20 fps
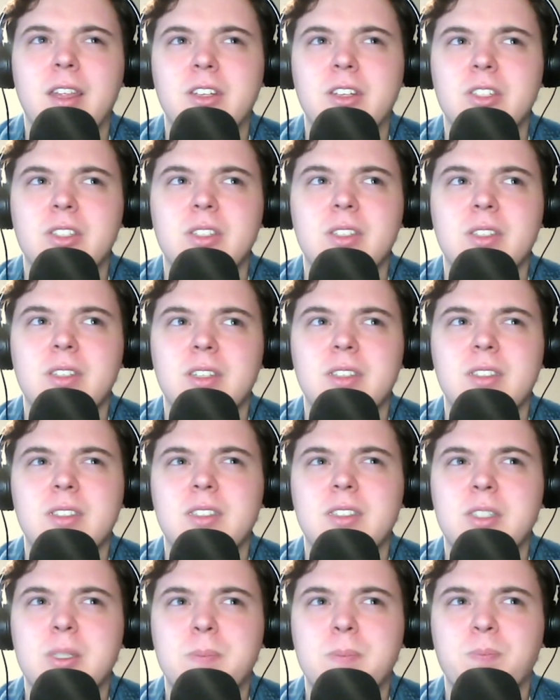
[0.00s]
It's
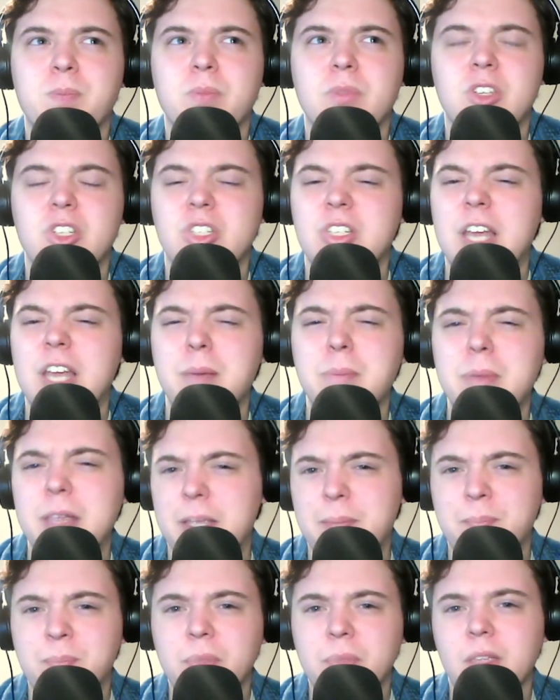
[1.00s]
just not
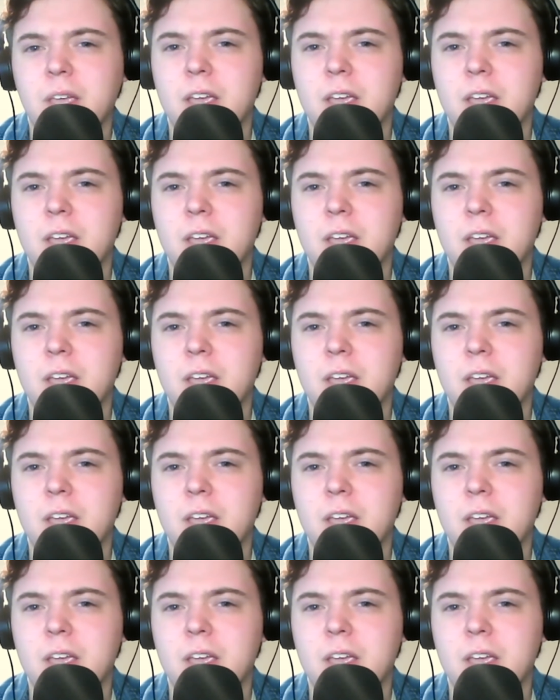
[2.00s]
me.